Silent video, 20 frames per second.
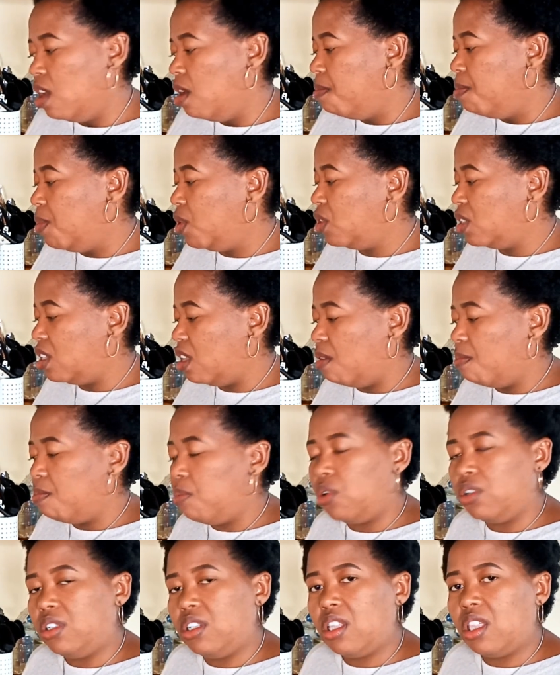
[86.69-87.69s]
Because the
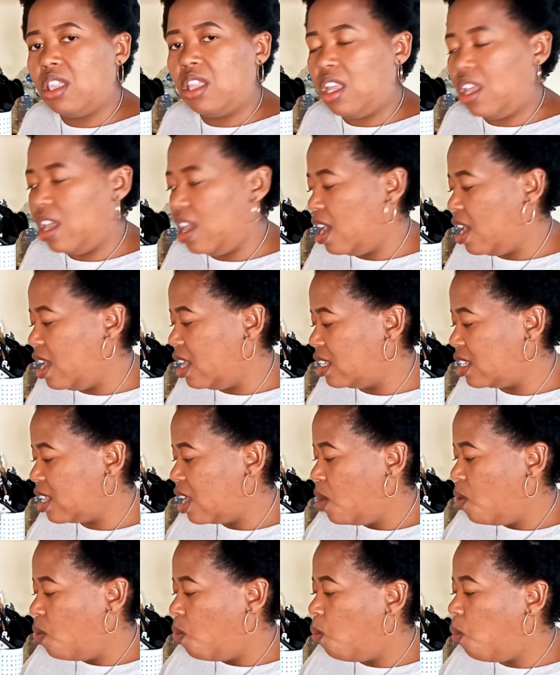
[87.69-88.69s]
important thing is,
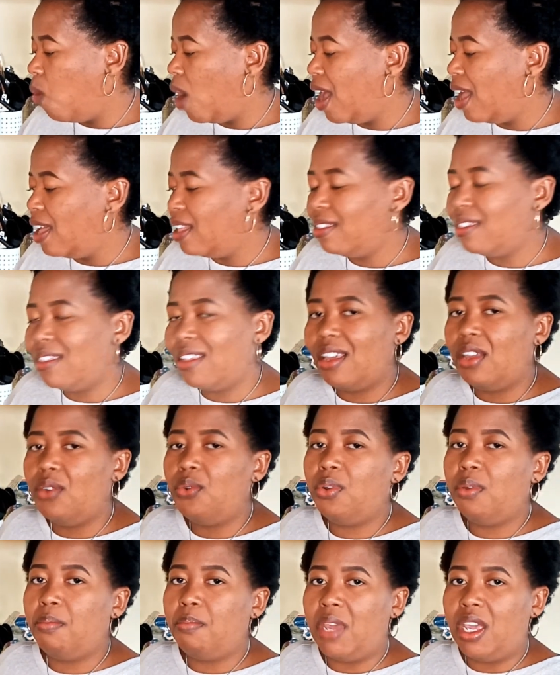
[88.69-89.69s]
while they
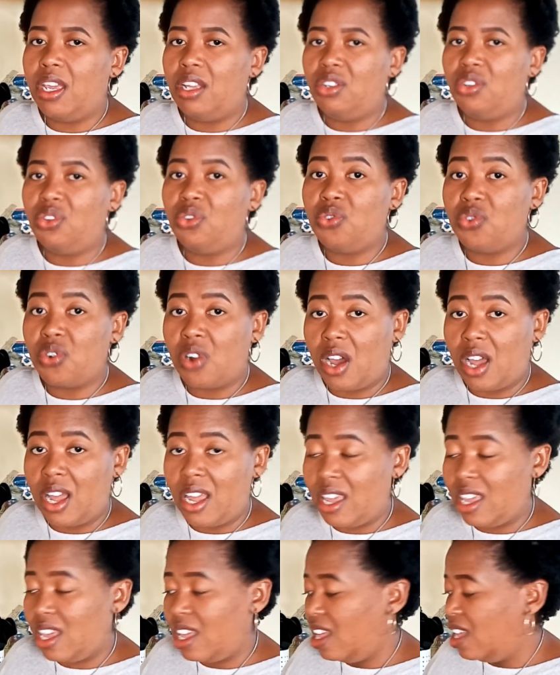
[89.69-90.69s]
remain
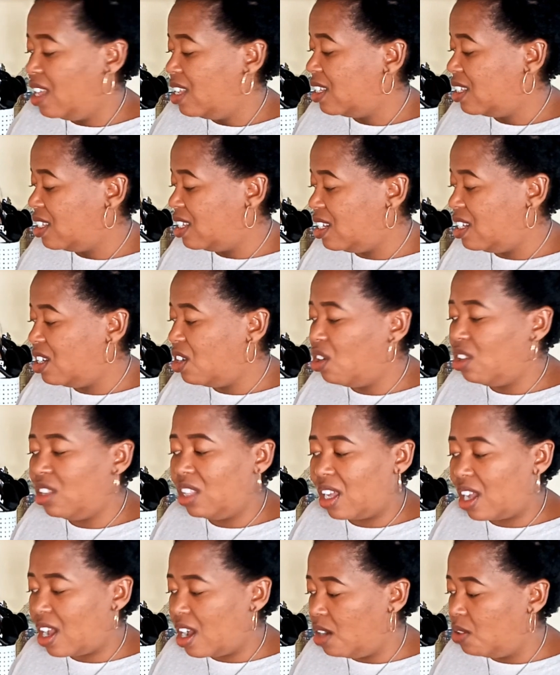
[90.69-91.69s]
dry, sitting on
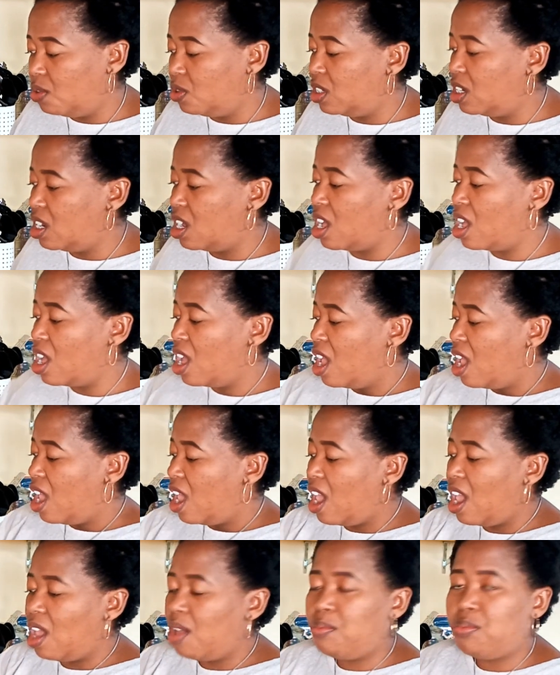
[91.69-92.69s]
the counter,
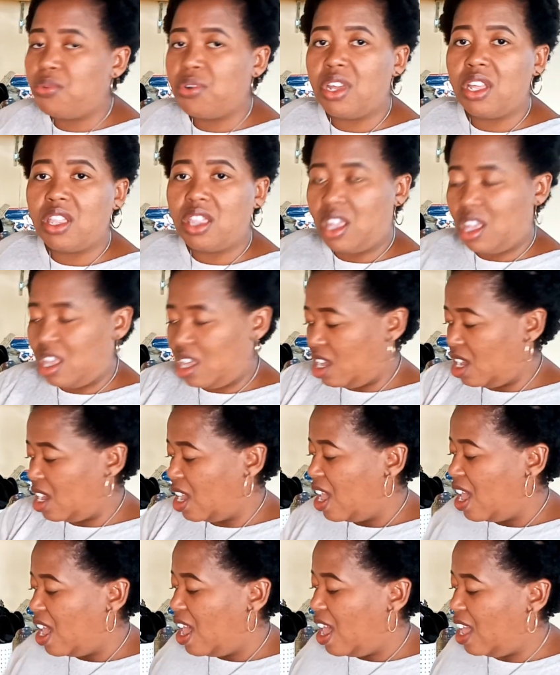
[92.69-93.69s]
air breathing,
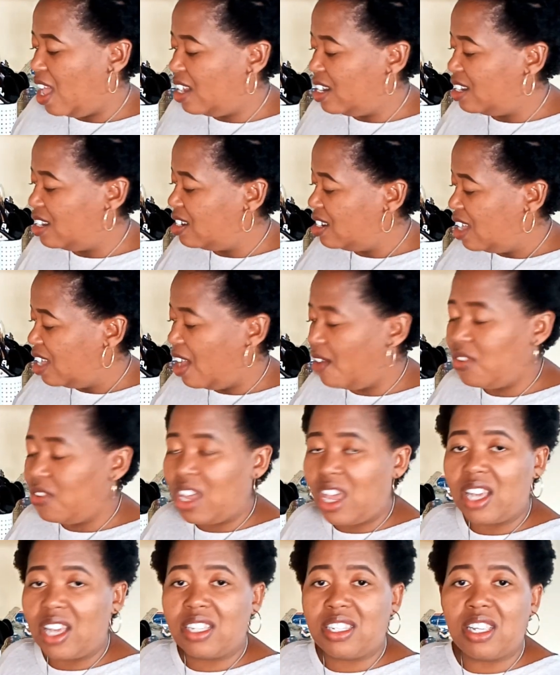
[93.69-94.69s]
and having
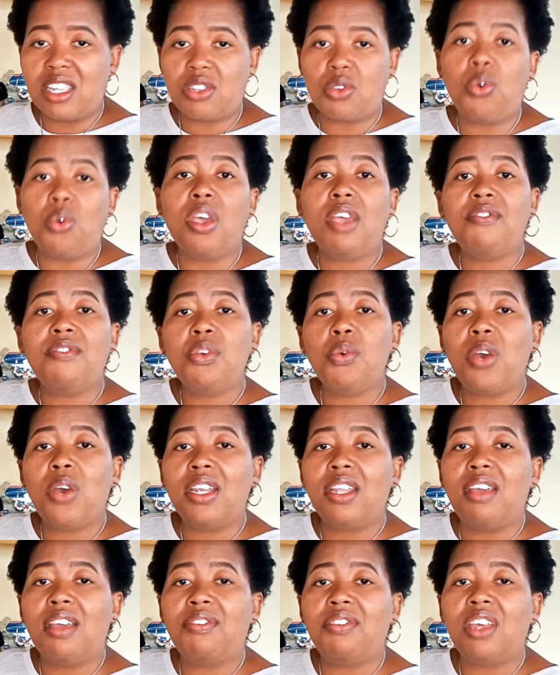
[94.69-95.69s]
access, or everyone
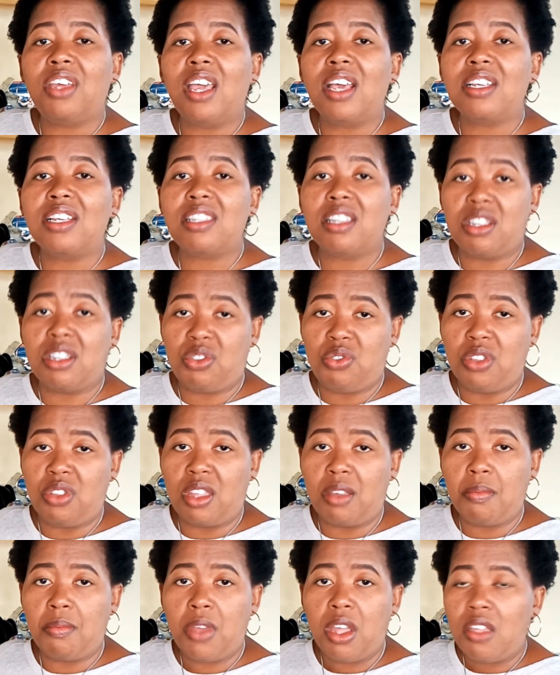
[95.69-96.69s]
having access to
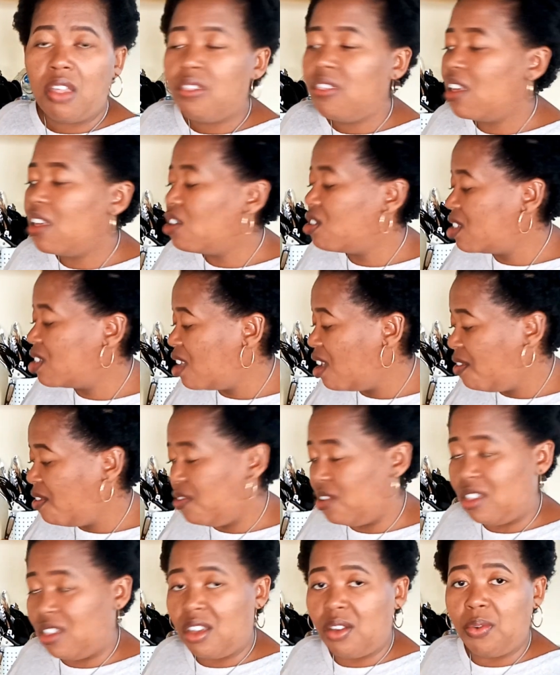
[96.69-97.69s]
them, they are
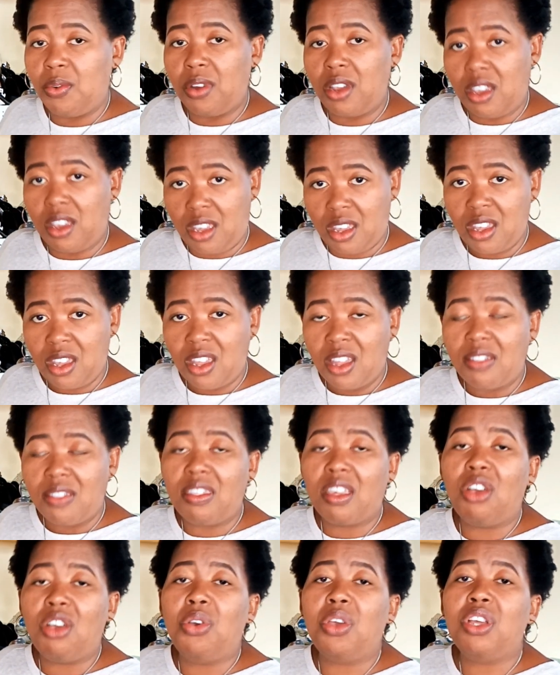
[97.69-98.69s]
safer that way.
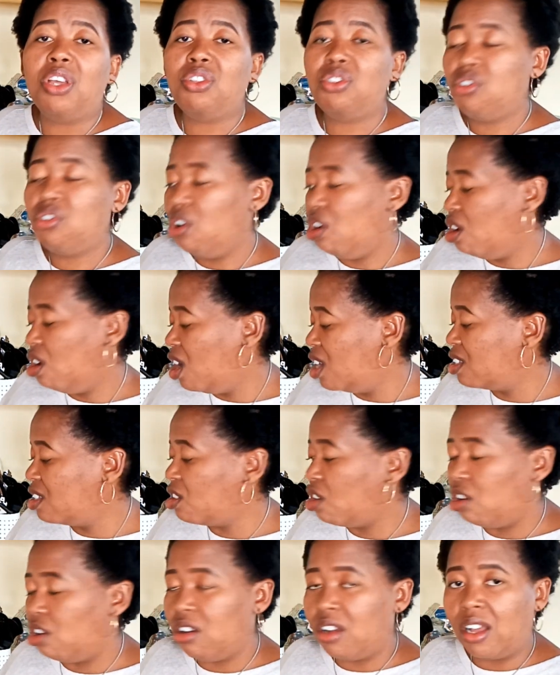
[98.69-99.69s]
They're going to last
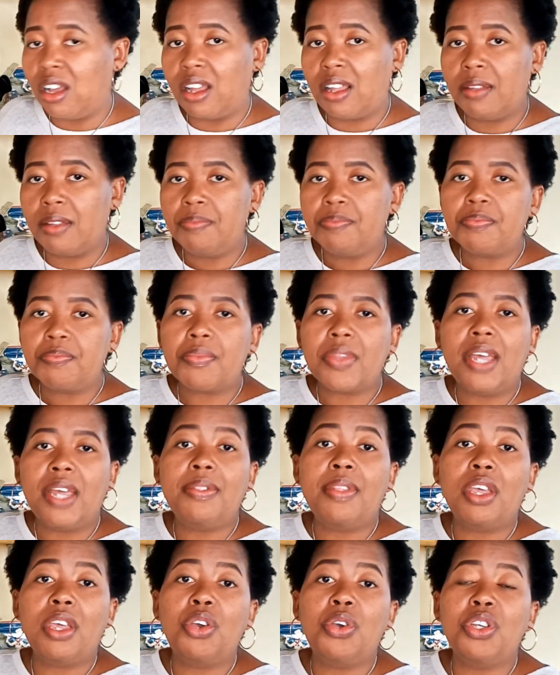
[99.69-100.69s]
longer, and
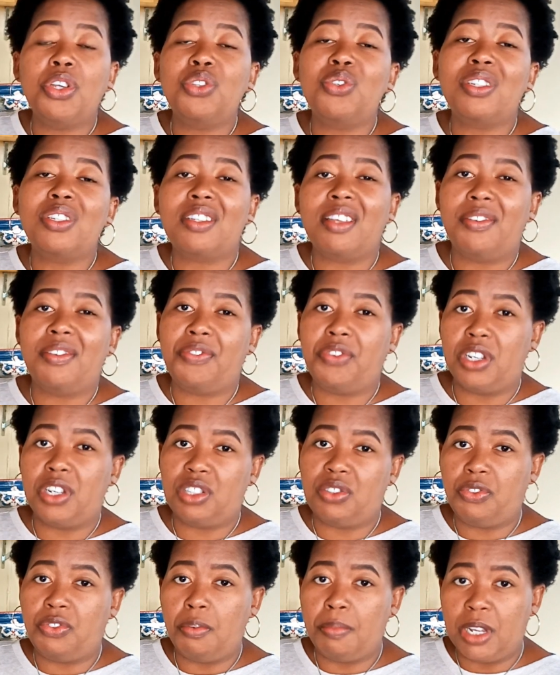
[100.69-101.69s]
they're going to stay fresh
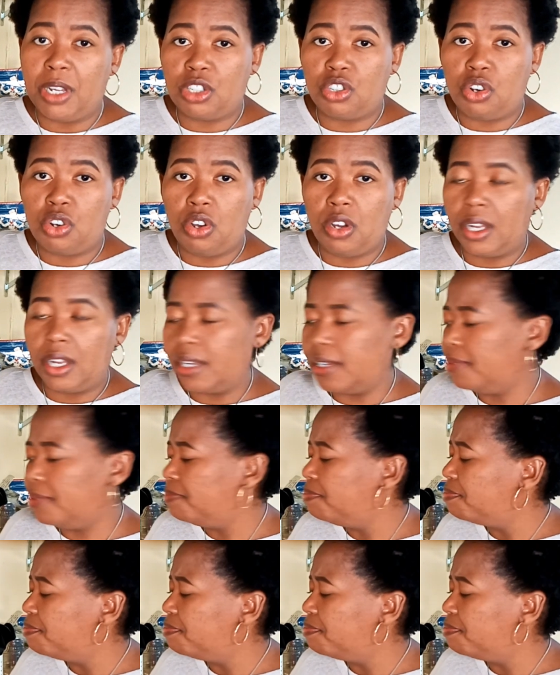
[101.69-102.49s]
for much longer.